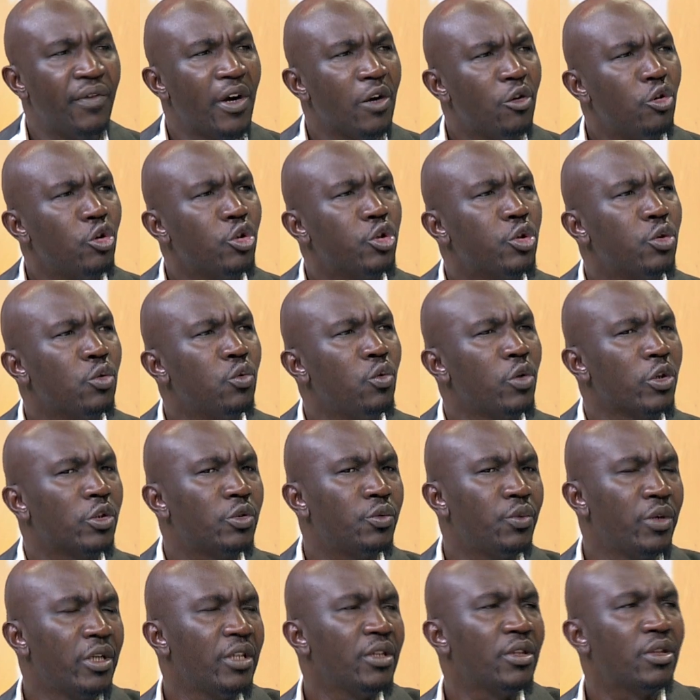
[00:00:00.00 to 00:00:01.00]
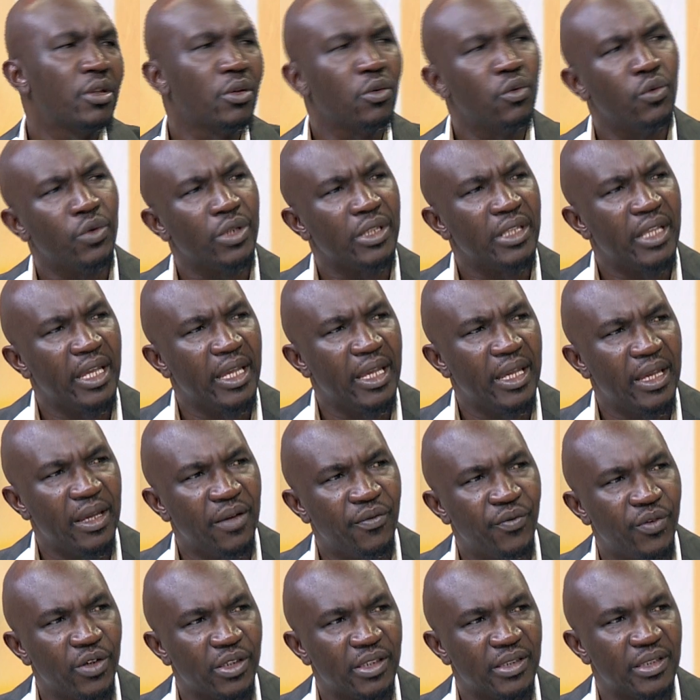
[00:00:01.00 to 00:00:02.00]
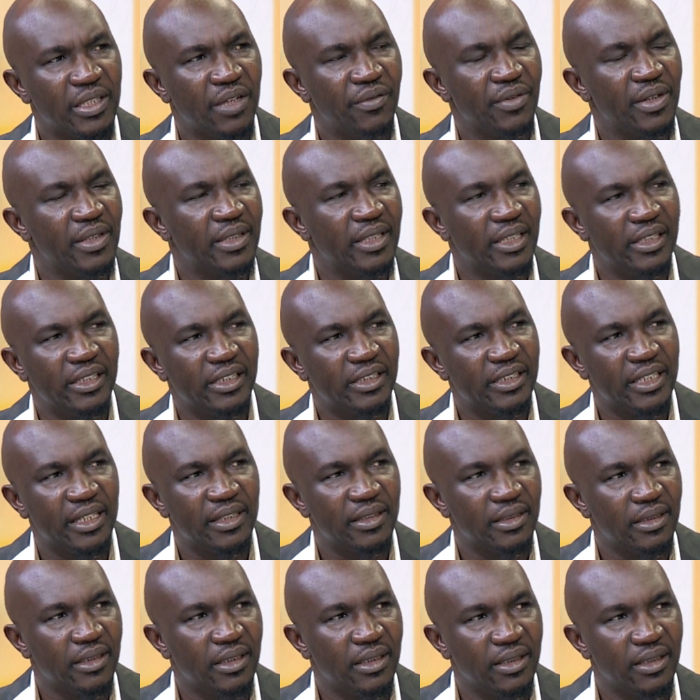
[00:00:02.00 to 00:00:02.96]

go through what we went through with the 47 senators